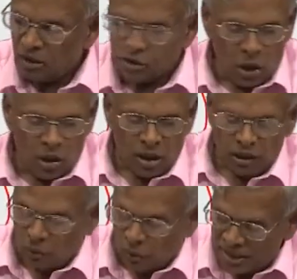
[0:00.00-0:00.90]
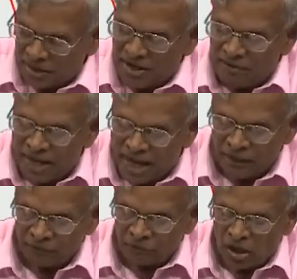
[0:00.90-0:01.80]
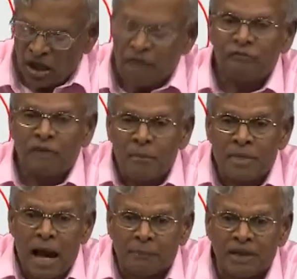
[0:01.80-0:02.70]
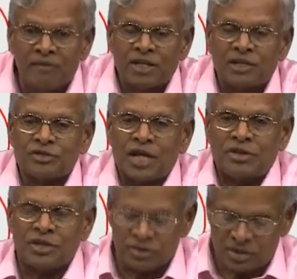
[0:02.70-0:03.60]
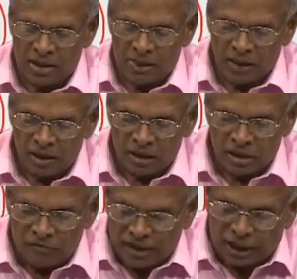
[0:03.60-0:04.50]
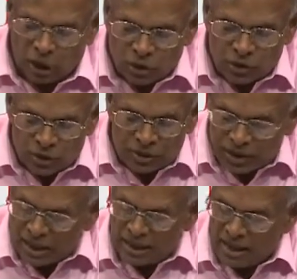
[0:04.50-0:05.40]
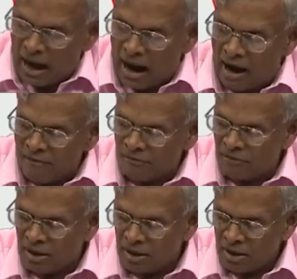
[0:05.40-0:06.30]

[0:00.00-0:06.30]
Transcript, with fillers: So what is that we have done? From the observation stations we can also think of